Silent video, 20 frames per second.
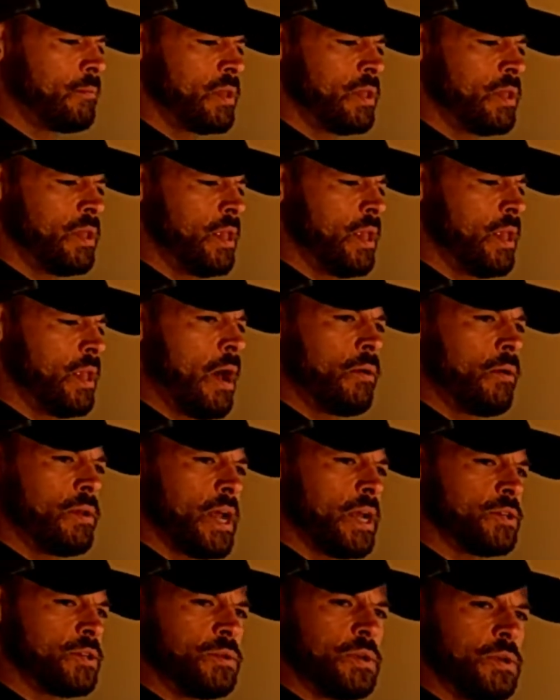
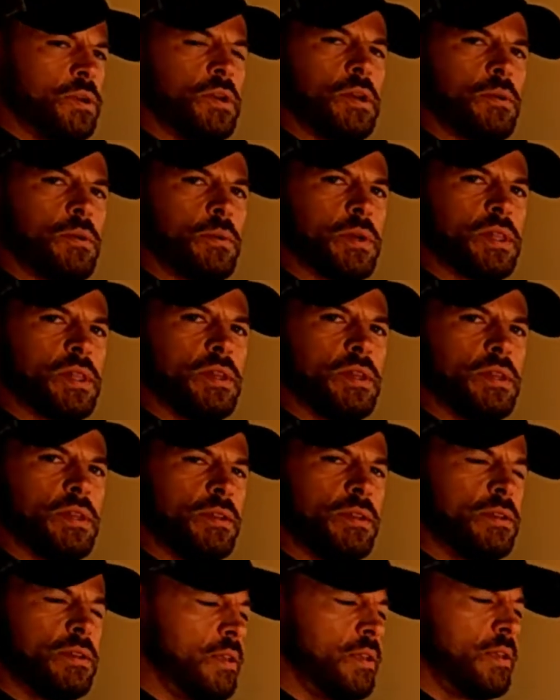Nowadays, when you're dealing with
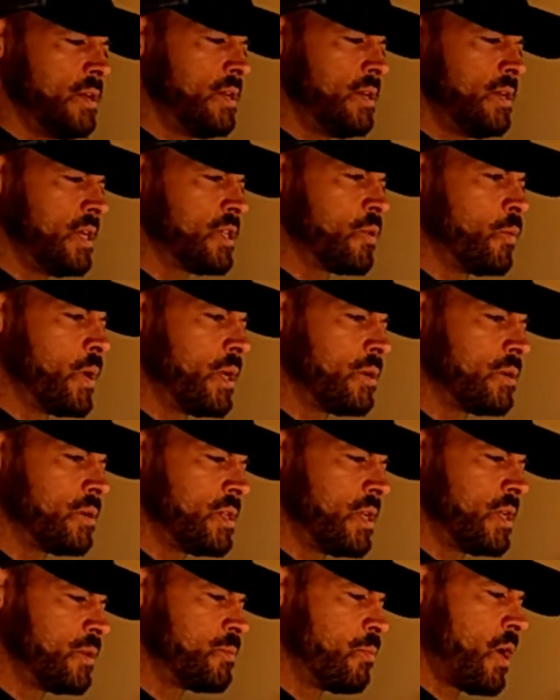the disc wheels,
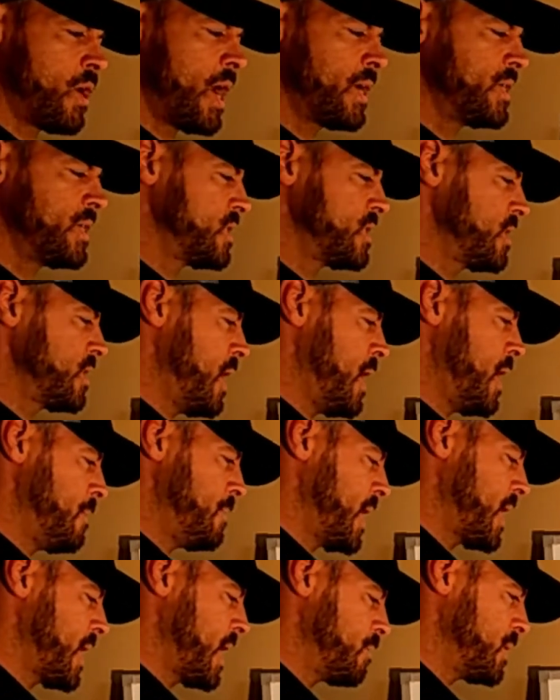disc brakes,
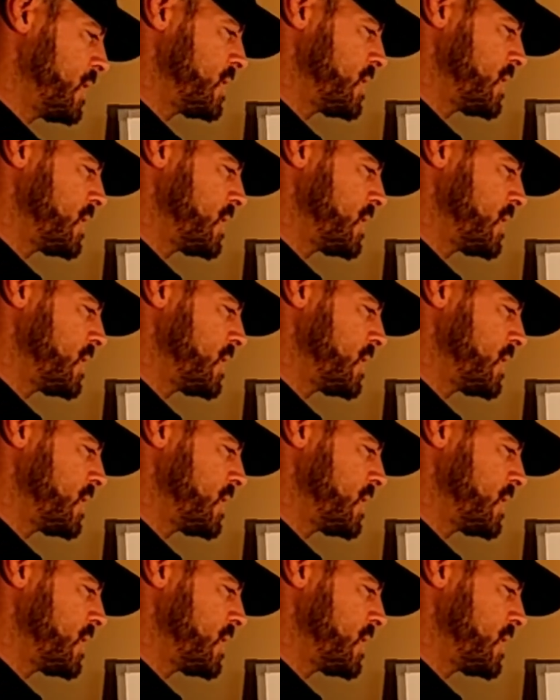that kind of plays in